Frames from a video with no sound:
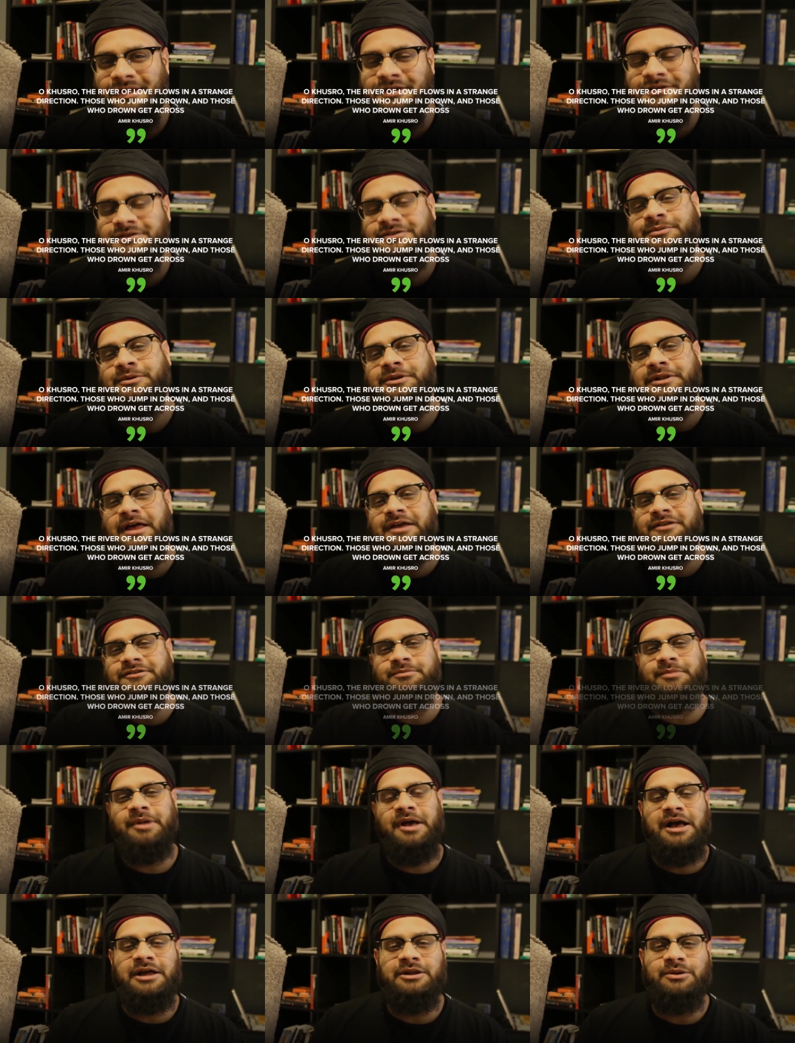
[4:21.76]
So may Allah
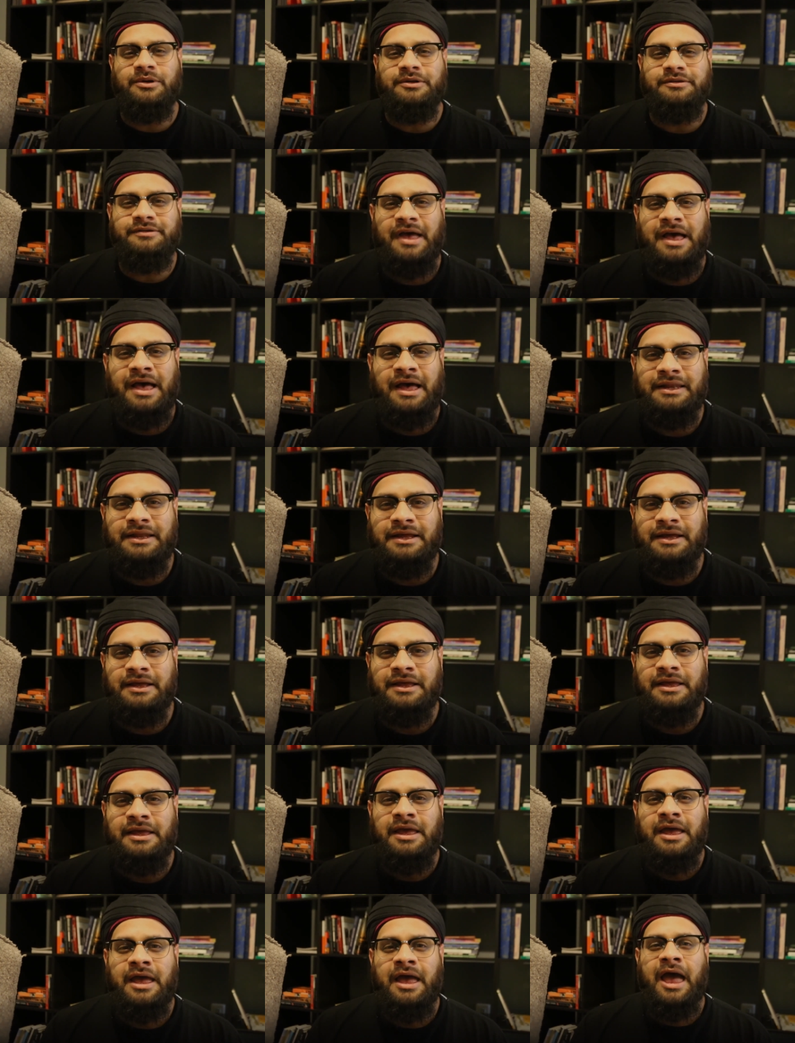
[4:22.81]
subhanahu wa ta'ala
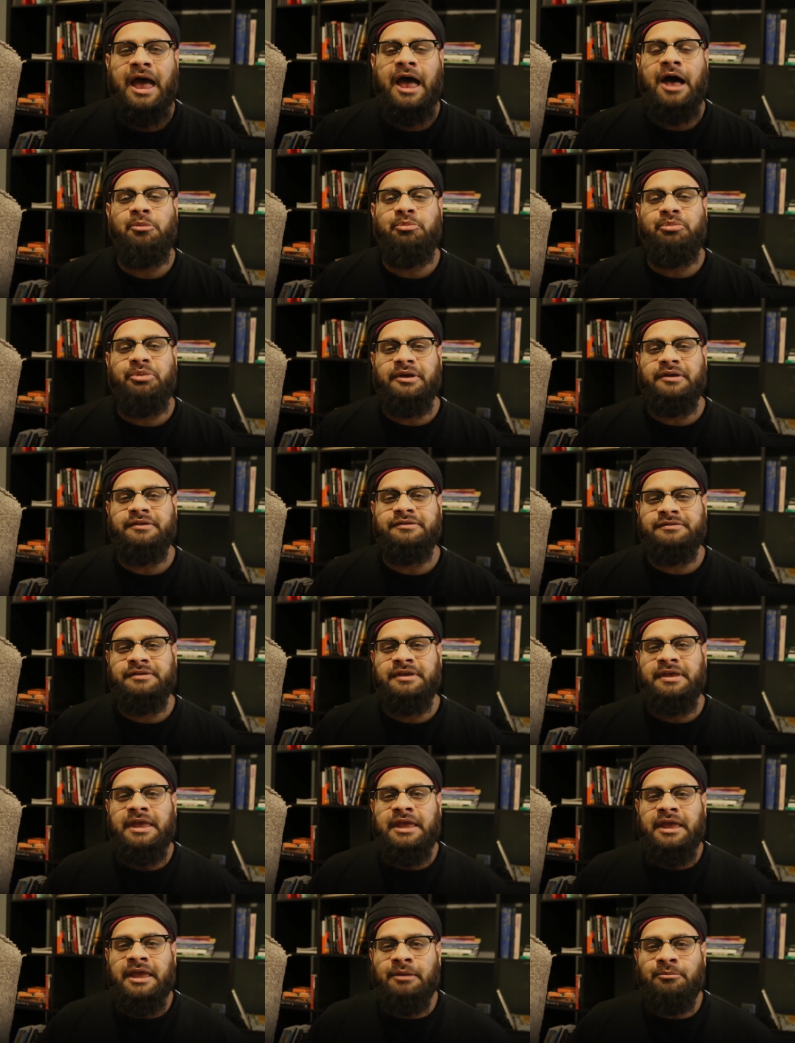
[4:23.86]
help us,
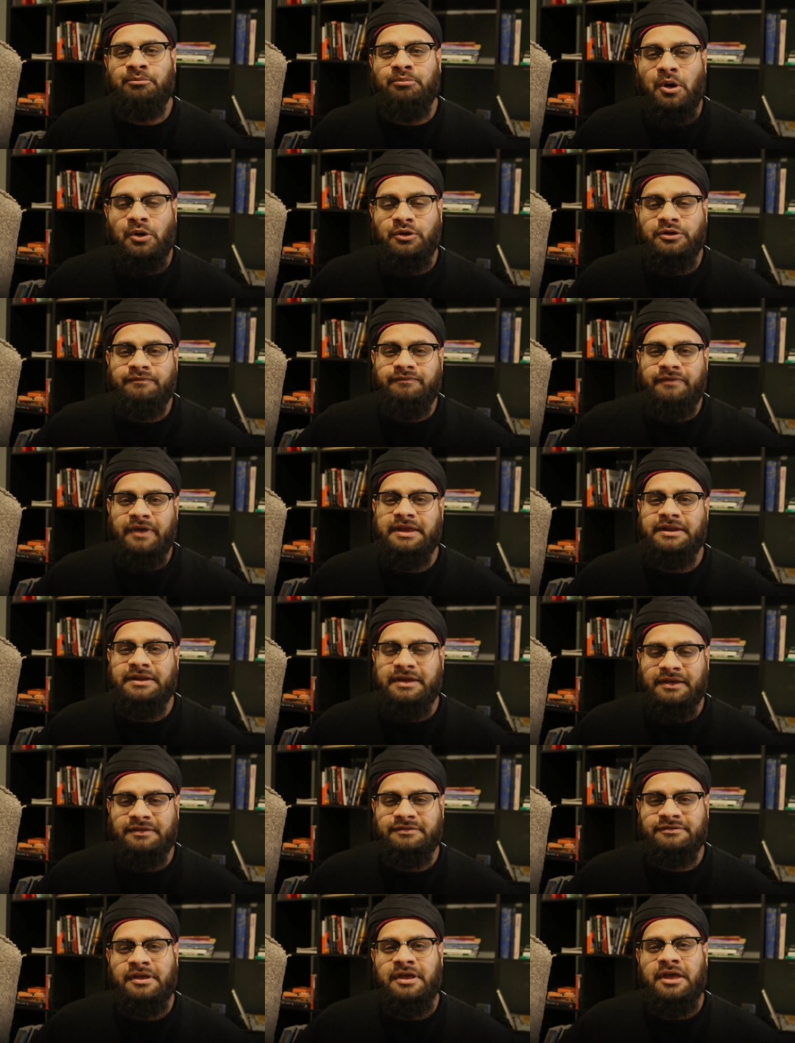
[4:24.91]
motivate
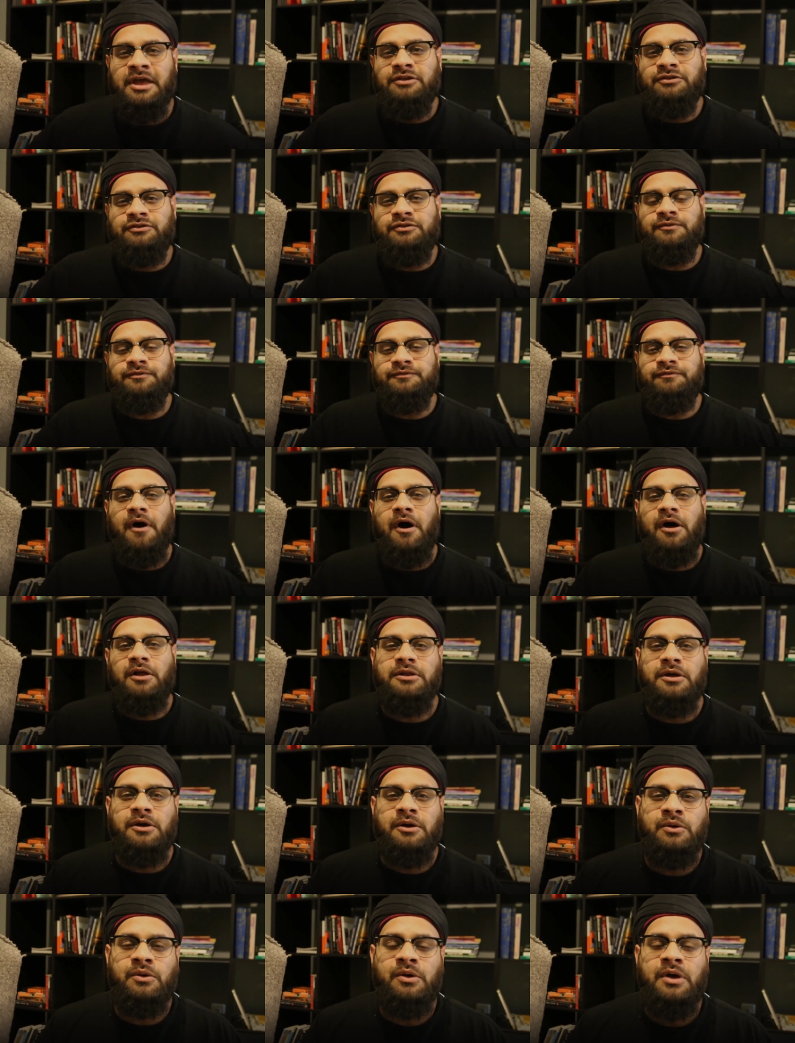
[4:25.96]
us to
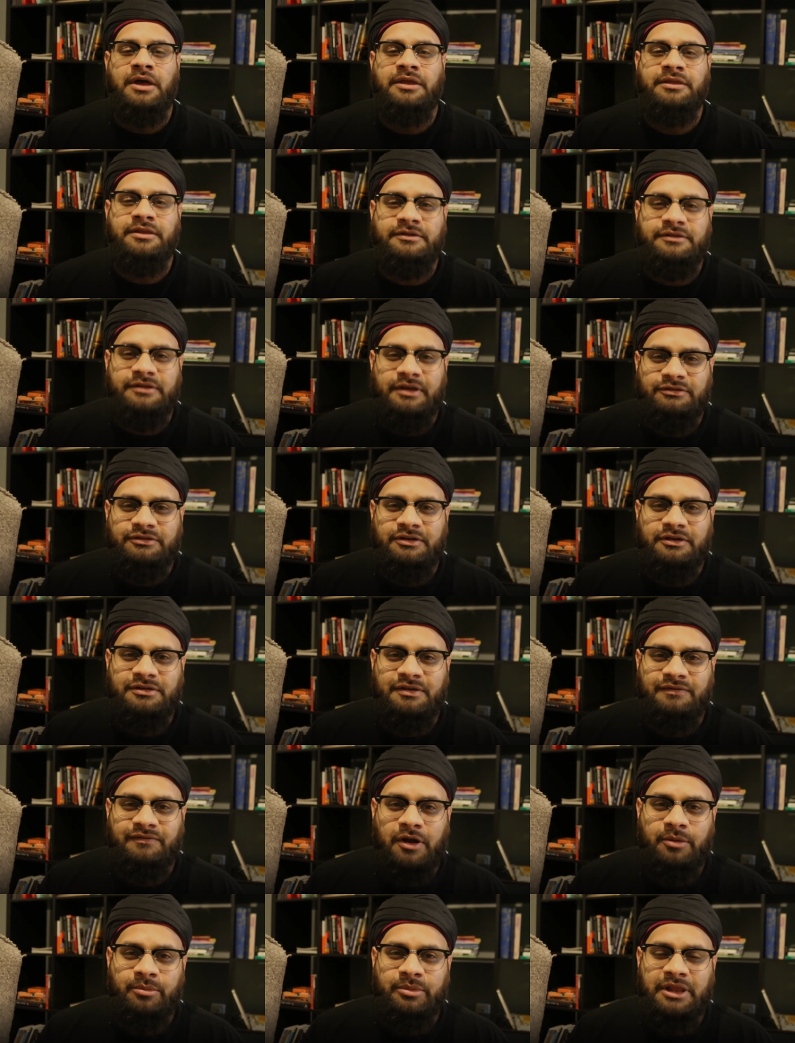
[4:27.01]
follow the teachings
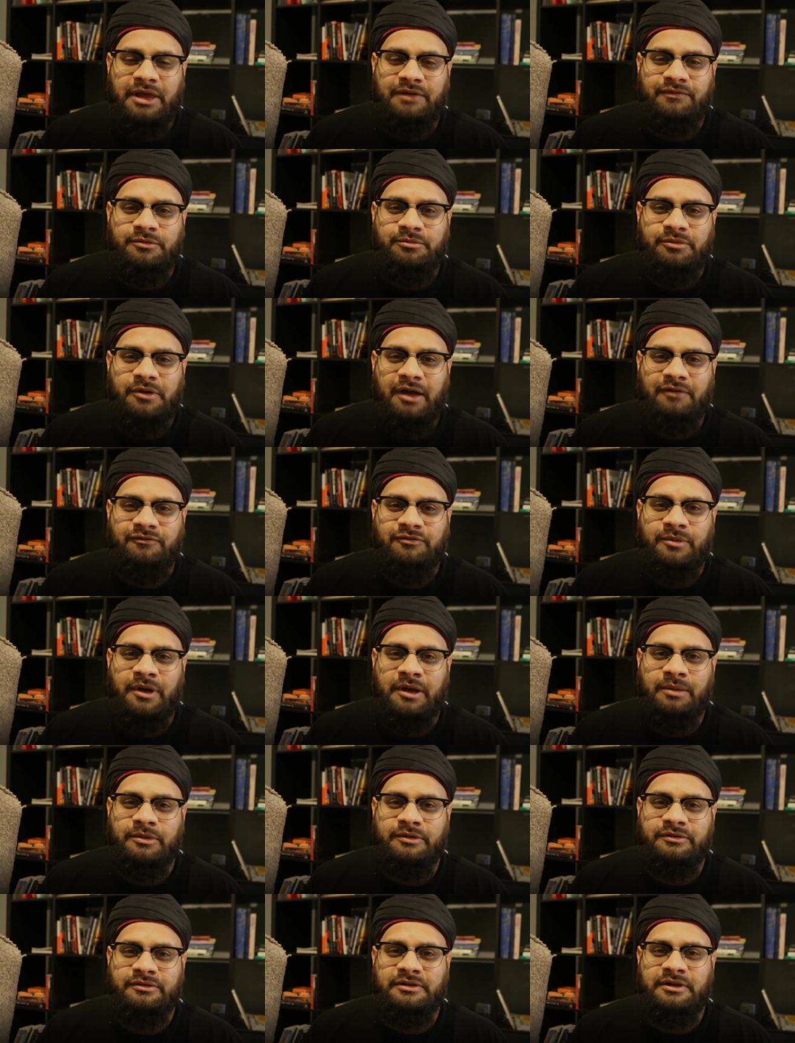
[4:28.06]
of our beloved Prophet
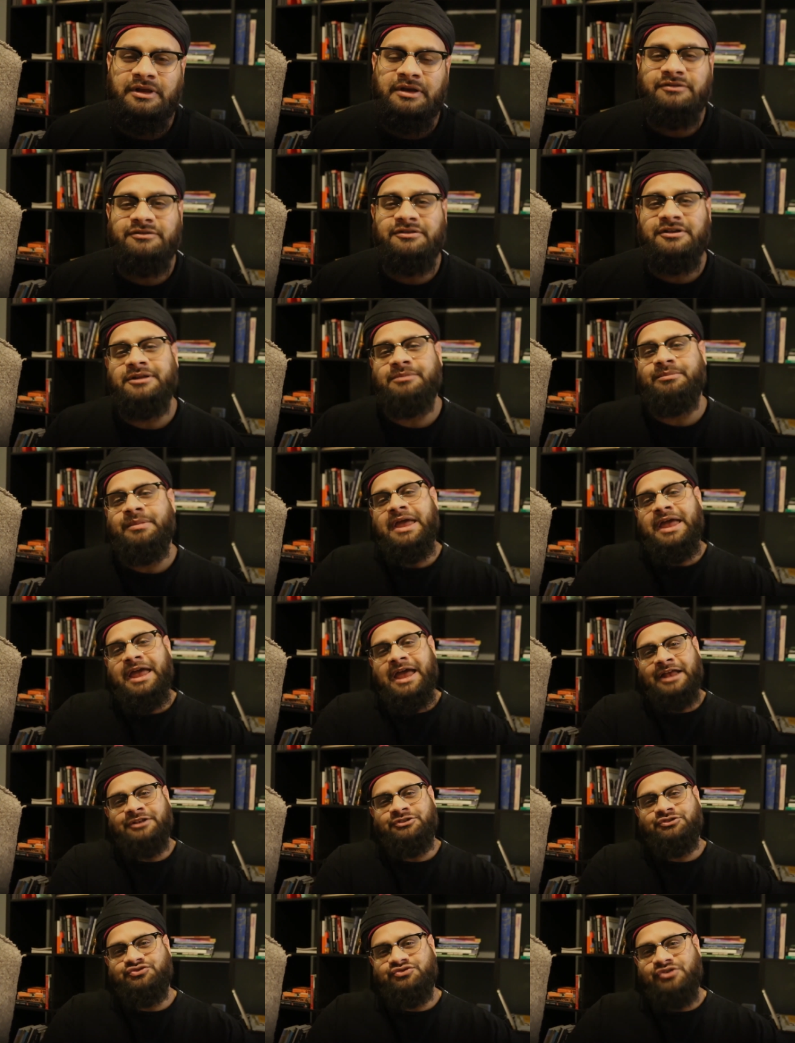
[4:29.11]
Muhammad sallallahu alaihi wasallam,
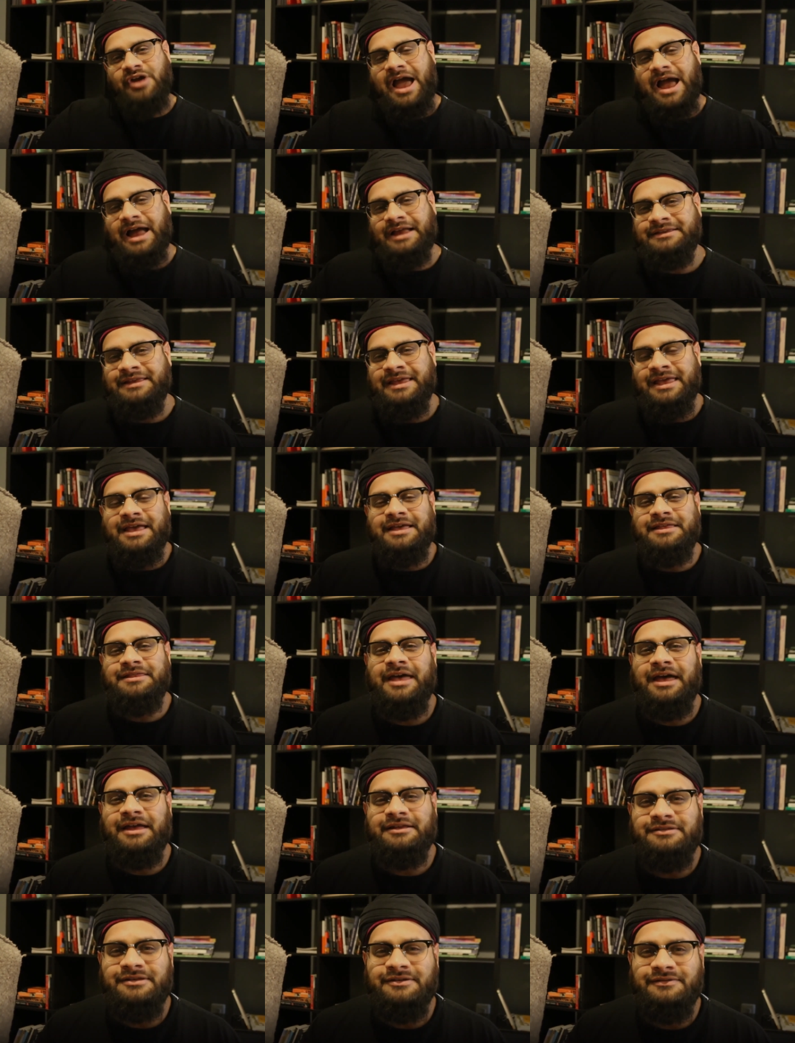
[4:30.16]
attract
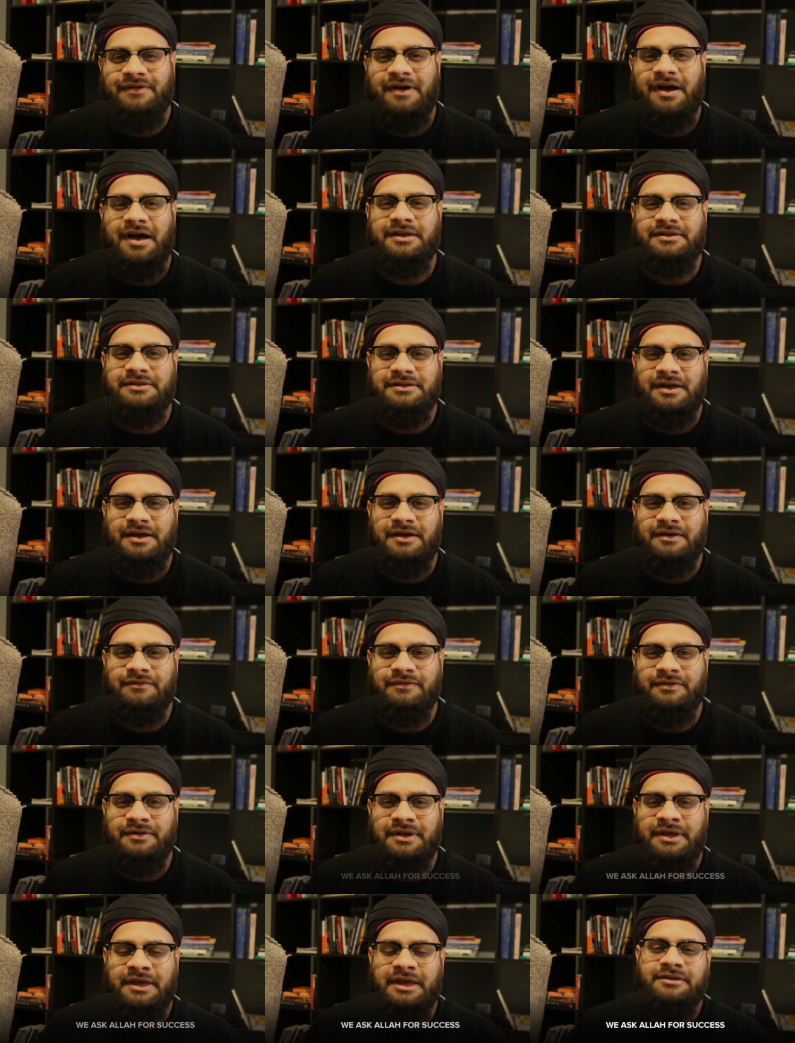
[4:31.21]
that divine love.